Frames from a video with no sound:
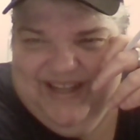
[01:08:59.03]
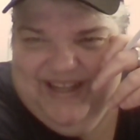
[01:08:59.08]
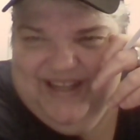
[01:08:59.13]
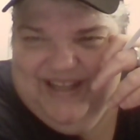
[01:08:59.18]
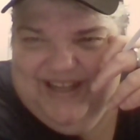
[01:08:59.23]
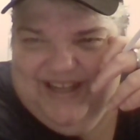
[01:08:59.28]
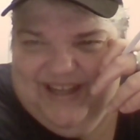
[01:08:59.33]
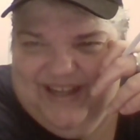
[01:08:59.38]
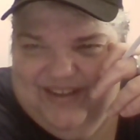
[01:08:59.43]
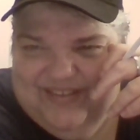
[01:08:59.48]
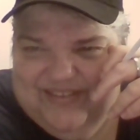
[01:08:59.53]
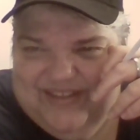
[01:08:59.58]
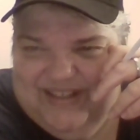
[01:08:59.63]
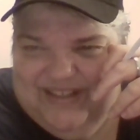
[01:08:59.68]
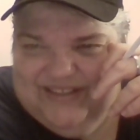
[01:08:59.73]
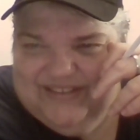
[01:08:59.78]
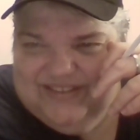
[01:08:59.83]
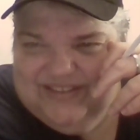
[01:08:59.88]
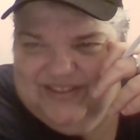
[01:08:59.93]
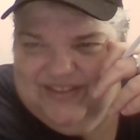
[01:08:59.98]
They
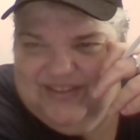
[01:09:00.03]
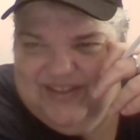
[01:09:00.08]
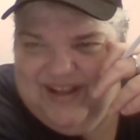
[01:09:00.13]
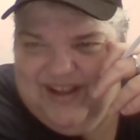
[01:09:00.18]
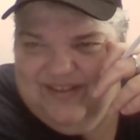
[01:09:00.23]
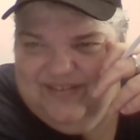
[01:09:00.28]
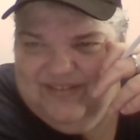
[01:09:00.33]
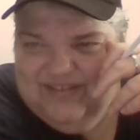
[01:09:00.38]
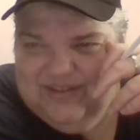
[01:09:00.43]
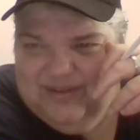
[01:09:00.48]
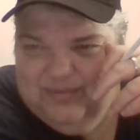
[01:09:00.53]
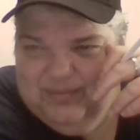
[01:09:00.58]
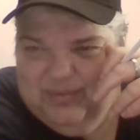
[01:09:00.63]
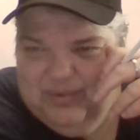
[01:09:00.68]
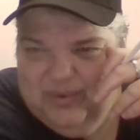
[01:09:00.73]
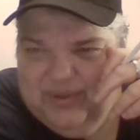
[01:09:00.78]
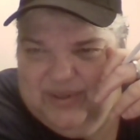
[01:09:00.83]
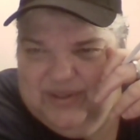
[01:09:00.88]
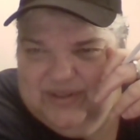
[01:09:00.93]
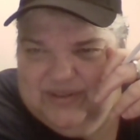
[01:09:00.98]
are still having the
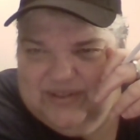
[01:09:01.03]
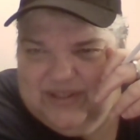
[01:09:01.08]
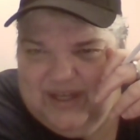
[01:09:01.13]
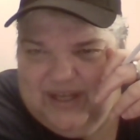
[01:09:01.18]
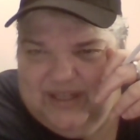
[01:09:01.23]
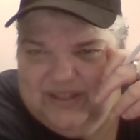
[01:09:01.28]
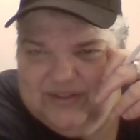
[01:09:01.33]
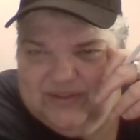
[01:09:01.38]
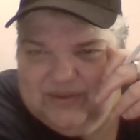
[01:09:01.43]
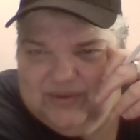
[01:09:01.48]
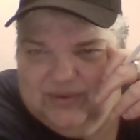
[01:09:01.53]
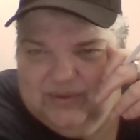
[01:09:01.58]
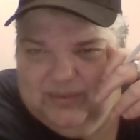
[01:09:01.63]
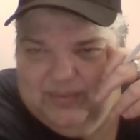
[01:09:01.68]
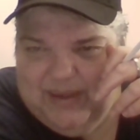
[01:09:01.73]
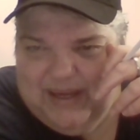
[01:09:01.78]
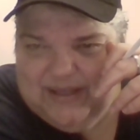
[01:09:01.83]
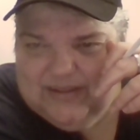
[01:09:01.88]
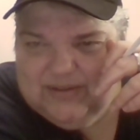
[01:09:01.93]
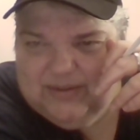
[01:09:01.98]
boys' high school
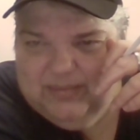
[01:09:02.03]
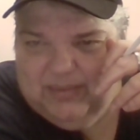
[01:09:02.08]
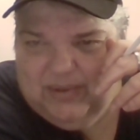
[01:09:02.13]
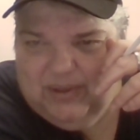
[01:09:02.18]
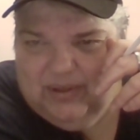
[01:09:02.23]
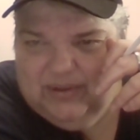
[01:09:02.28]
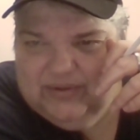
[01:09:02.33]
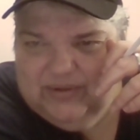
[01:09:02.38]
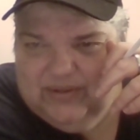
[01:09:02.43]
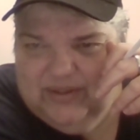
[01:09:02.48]
basketball